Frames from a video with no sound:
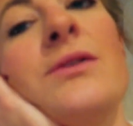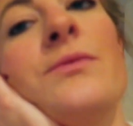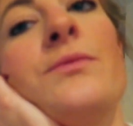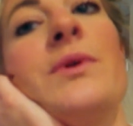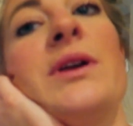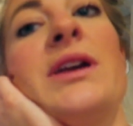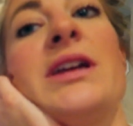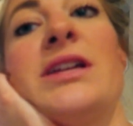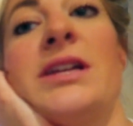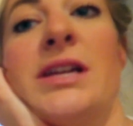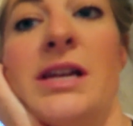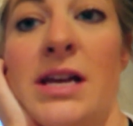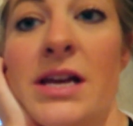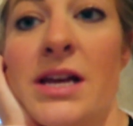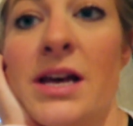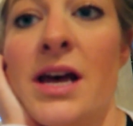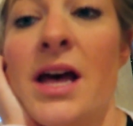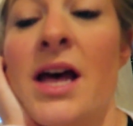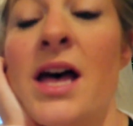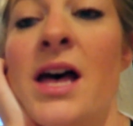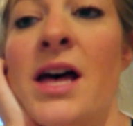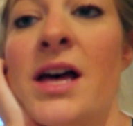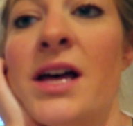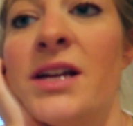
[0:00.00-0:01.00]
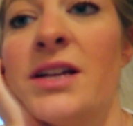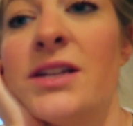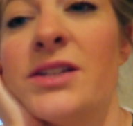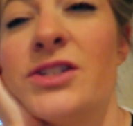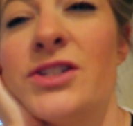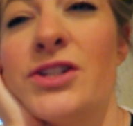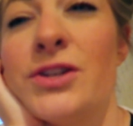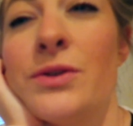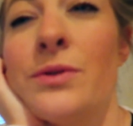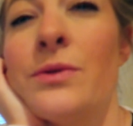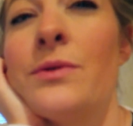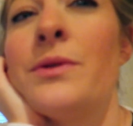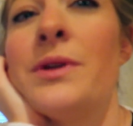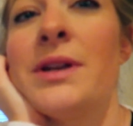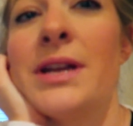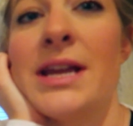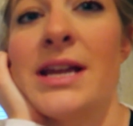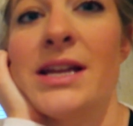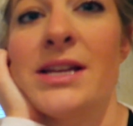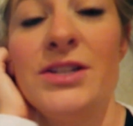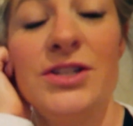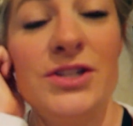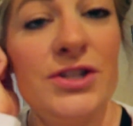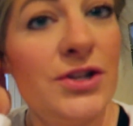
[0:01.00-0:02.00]
we do
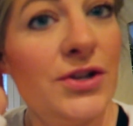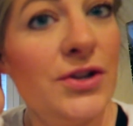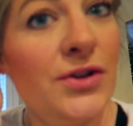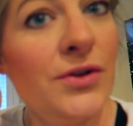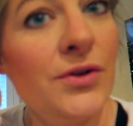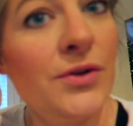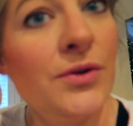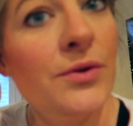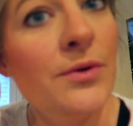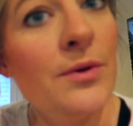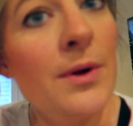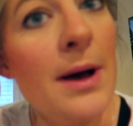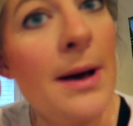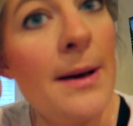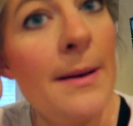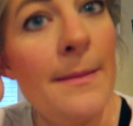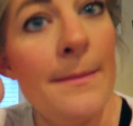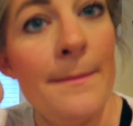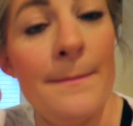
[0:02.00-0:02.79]
need to